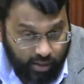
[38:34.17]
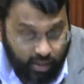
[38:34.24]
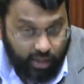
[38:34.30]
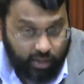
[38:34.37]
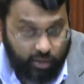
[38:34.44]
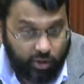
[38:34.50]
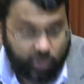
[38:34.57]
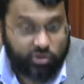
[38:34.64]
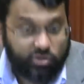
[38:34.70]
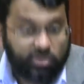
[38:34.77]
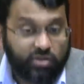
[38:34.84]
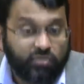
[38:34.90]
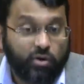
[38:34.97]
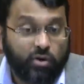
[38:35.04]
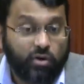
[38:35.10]
and not just
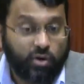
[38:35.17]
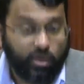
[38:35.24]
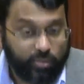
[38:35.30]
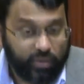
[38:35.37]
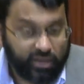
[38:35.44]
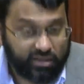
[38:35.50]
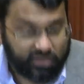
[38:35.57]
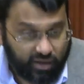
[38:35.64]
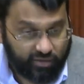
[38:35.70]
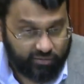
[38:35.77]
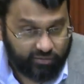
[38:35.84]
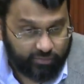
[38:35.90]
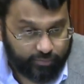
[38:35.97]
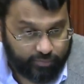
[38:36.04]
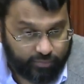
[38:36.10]
inferiority complex
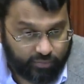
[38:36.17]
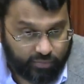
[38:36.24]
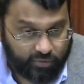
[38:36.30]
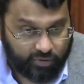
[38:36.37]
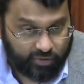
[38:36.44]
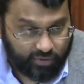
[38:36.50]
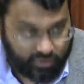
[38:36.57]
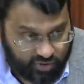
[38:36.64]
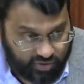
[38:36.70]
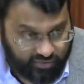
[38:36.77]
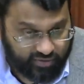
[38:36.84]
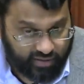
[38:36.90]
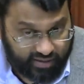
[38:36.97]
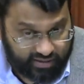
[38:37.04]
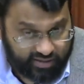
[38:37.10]
of
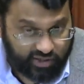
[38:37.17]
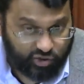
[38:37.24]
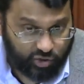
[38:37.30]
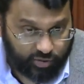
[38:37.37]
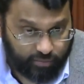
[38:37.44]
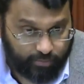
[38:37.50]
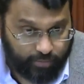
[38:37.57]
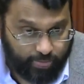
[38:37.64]
civilization.